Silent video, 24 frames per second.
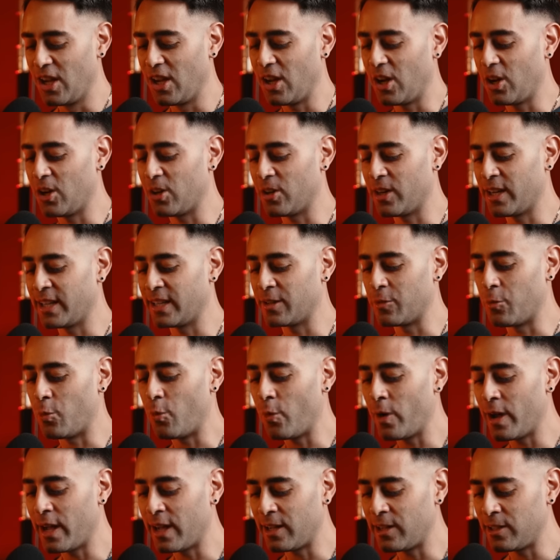All right.
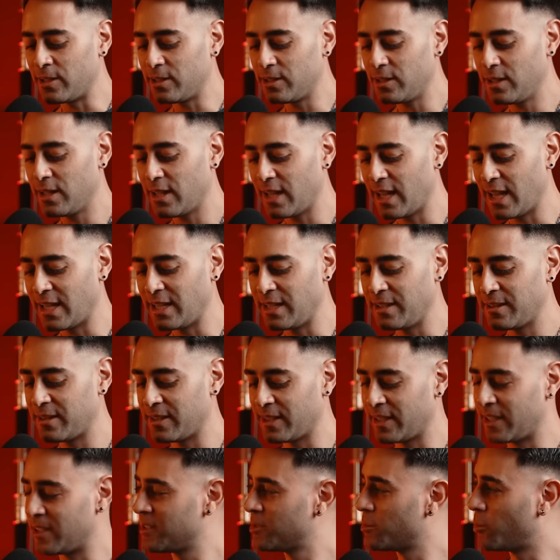Well,
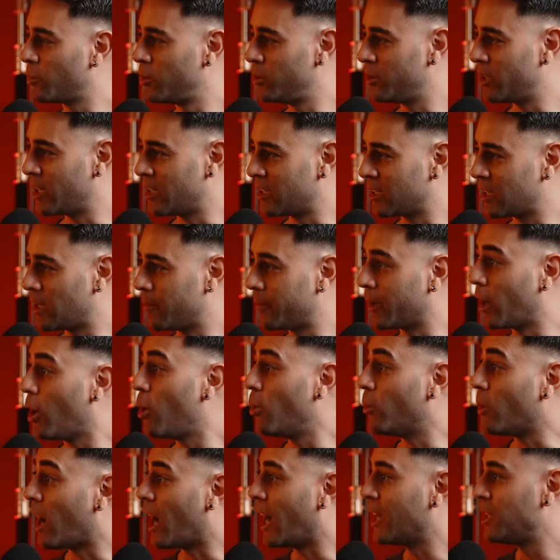anything else? What do you got coming?
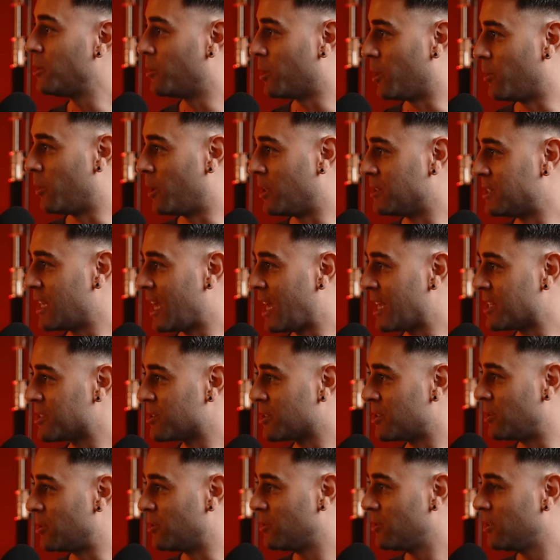Oh, I know what I wanted to
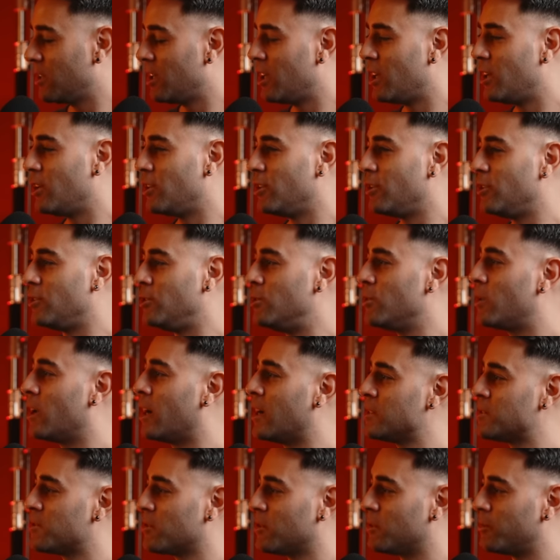ask you. You
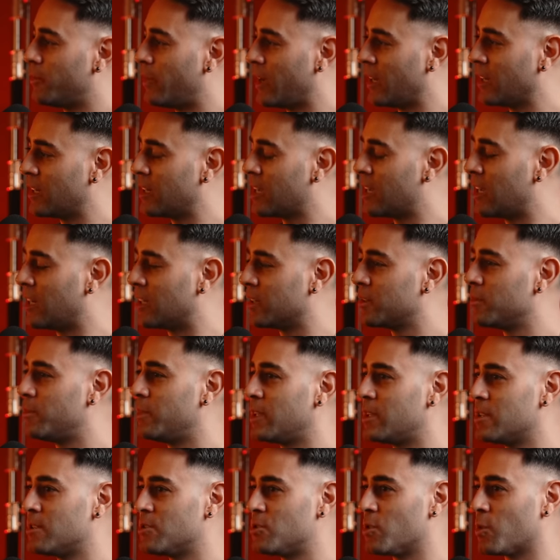guys are in Bangkok
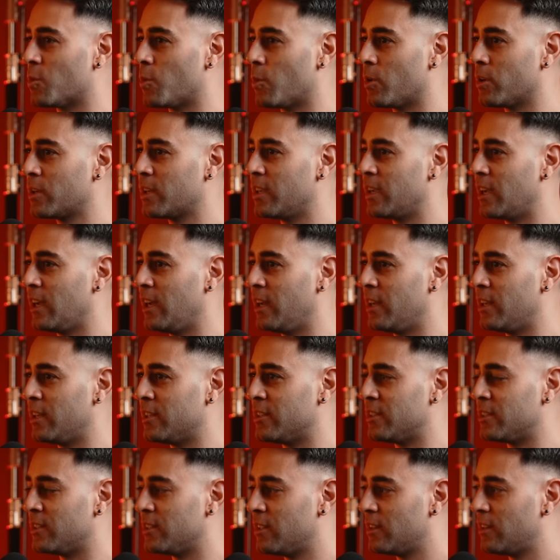because you're working
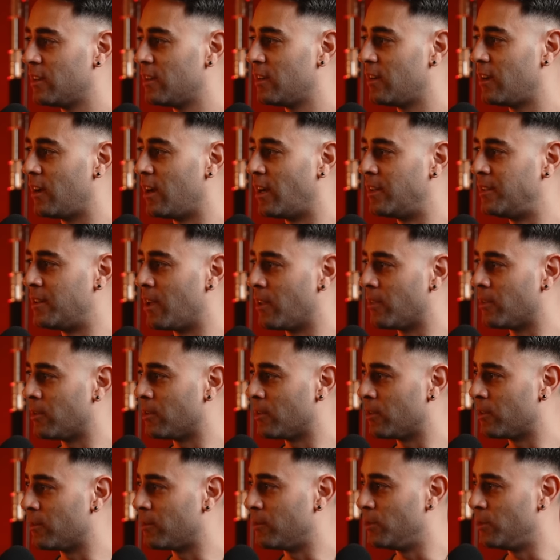on another